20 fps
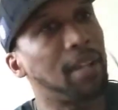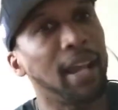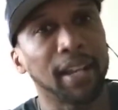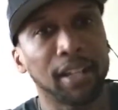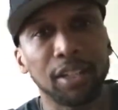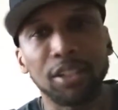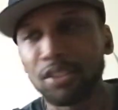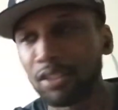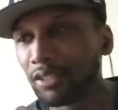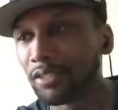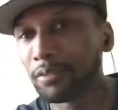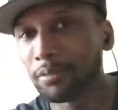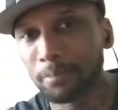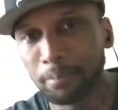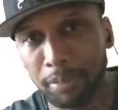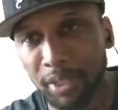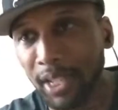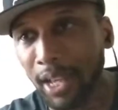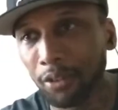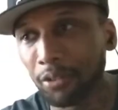that could just
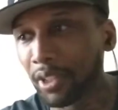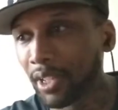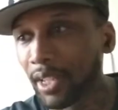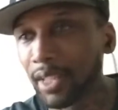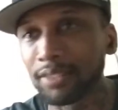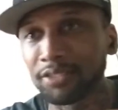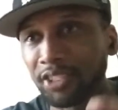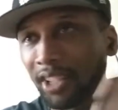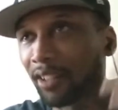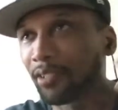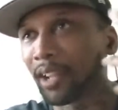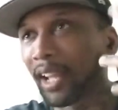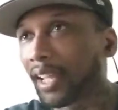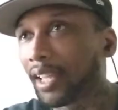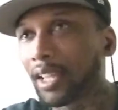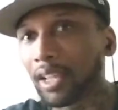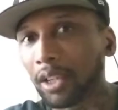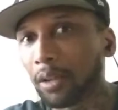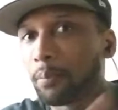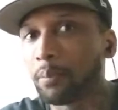be out there. It sounds
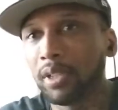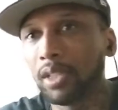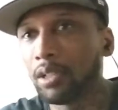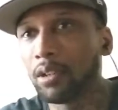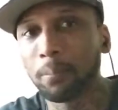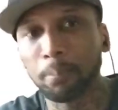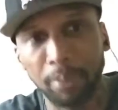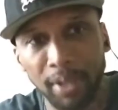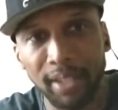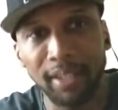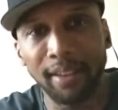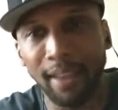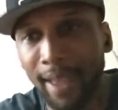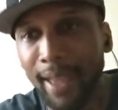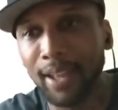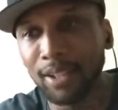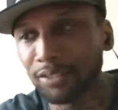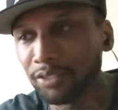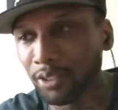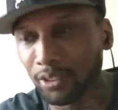like it could be a big
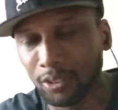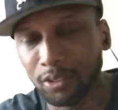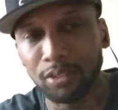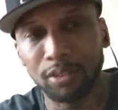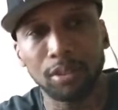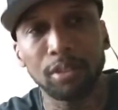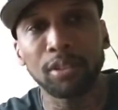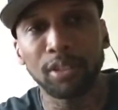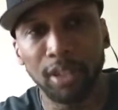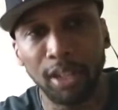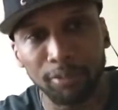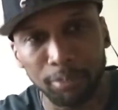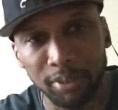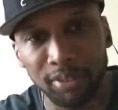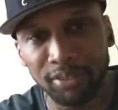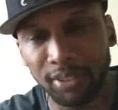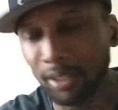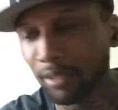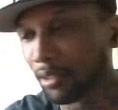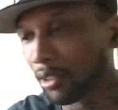ass song. That's
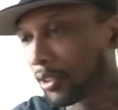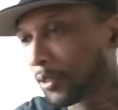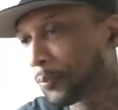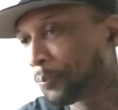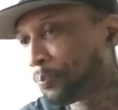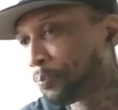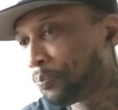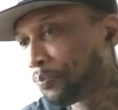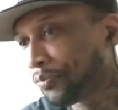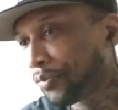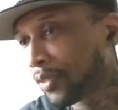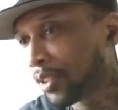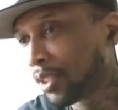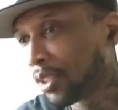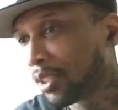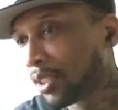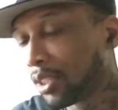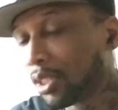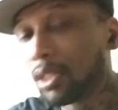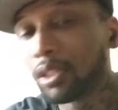what it sounds
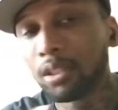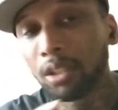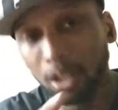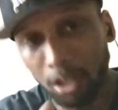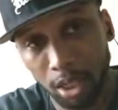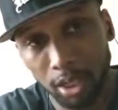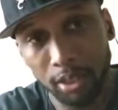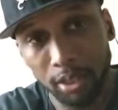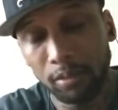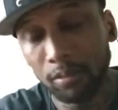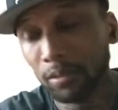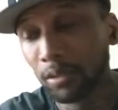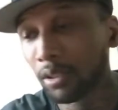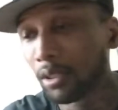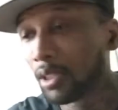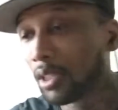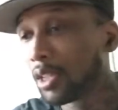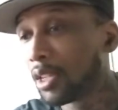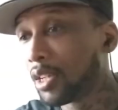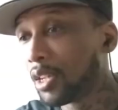like. All right.
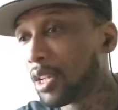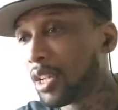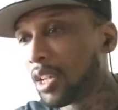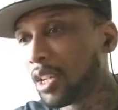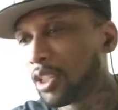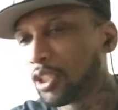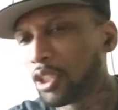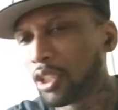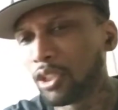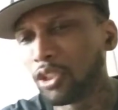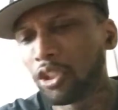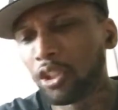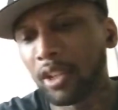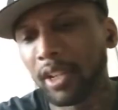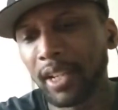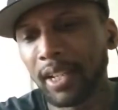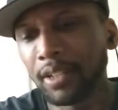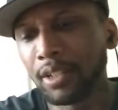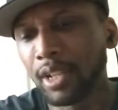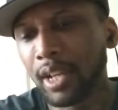
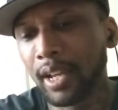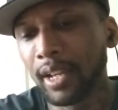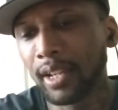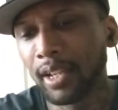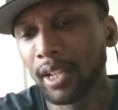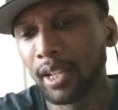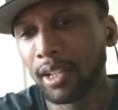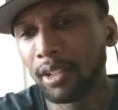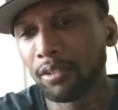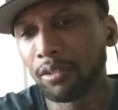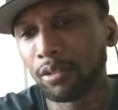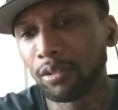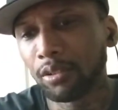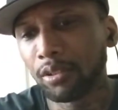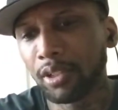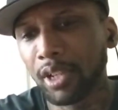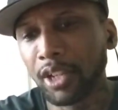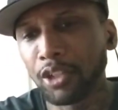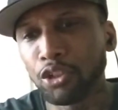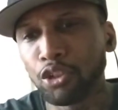You're in that
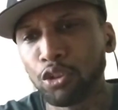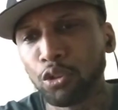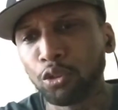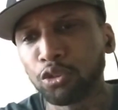that